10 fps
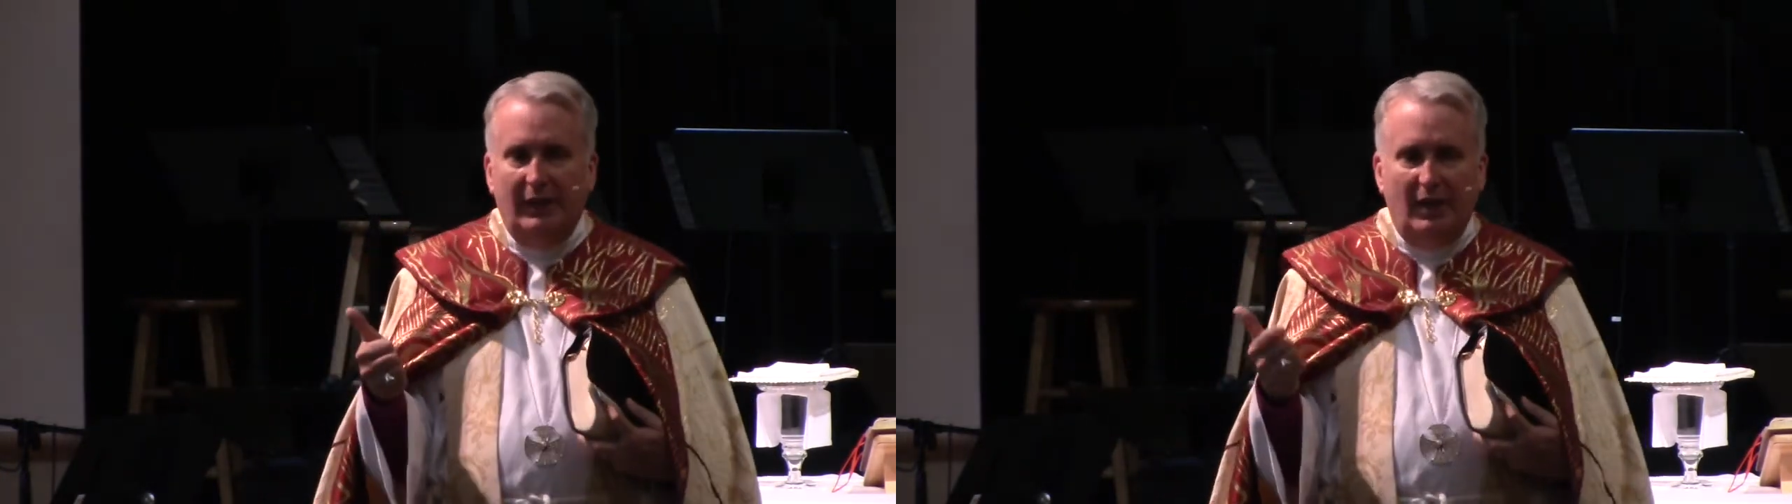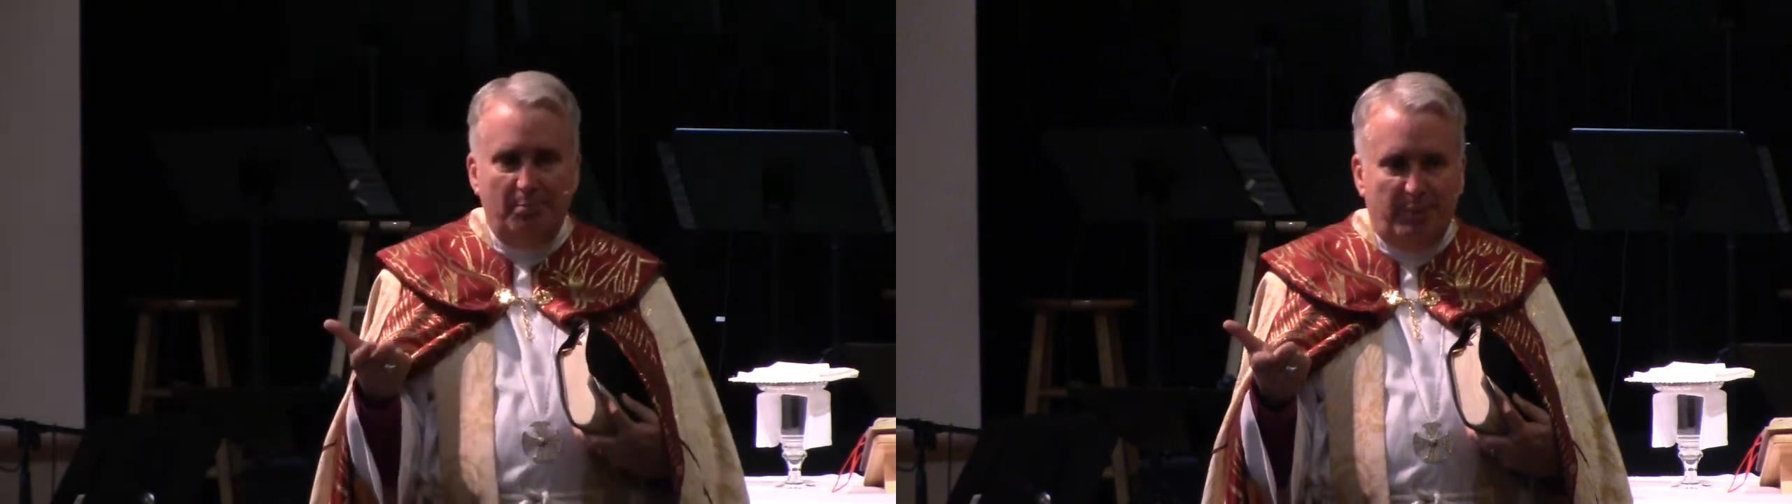
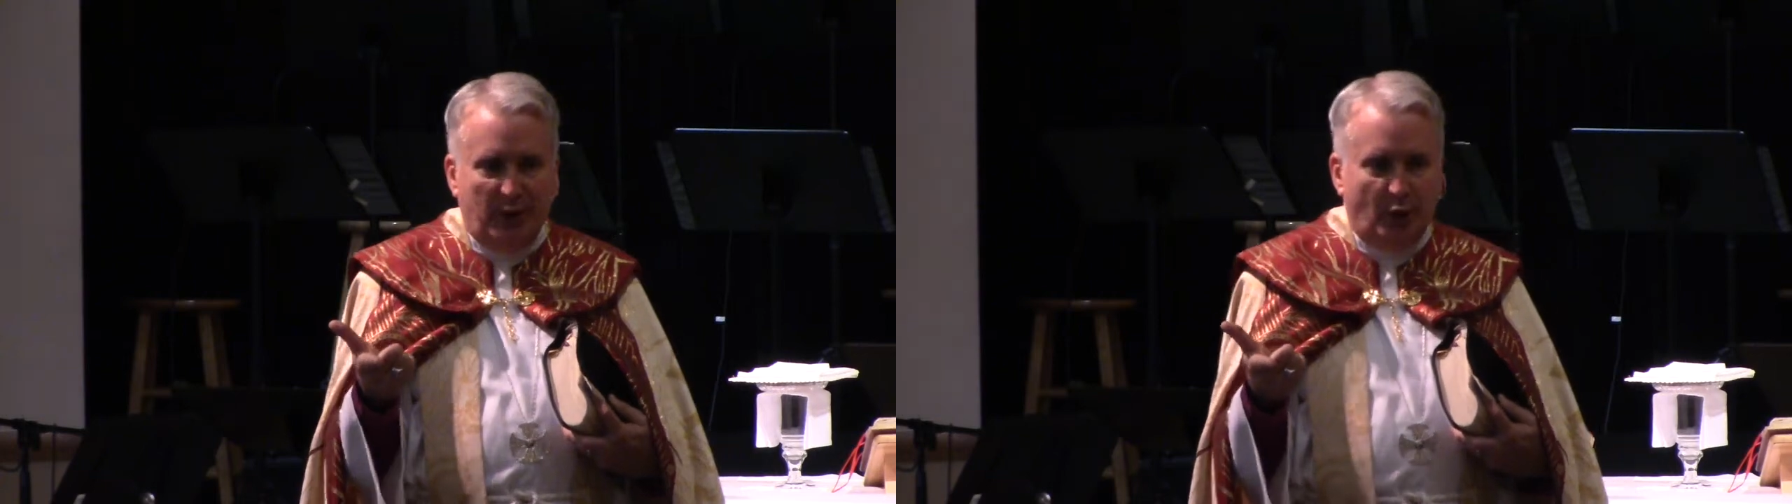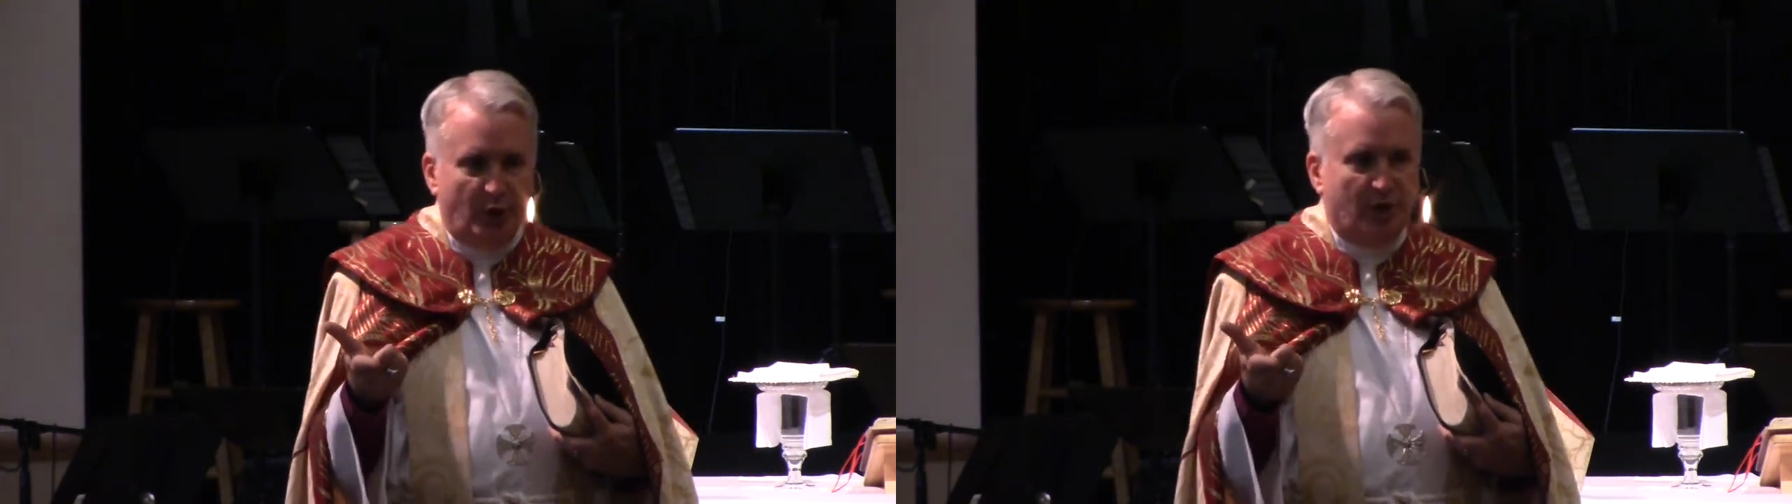
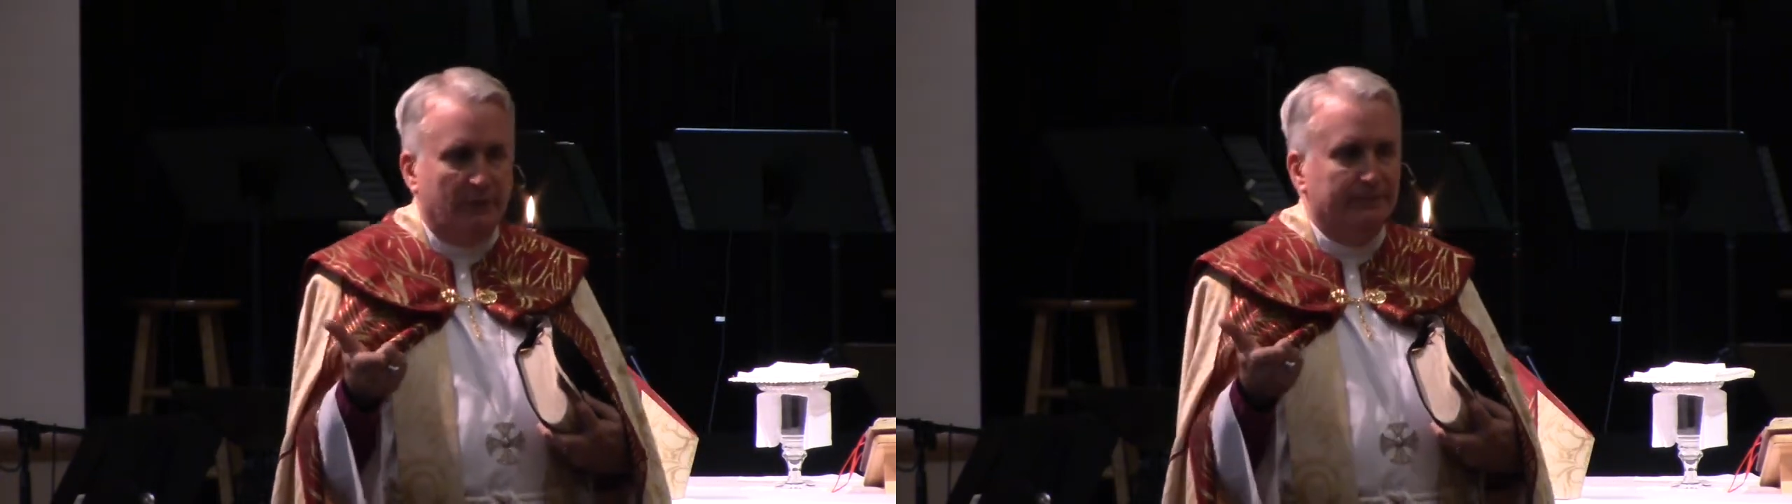embittered,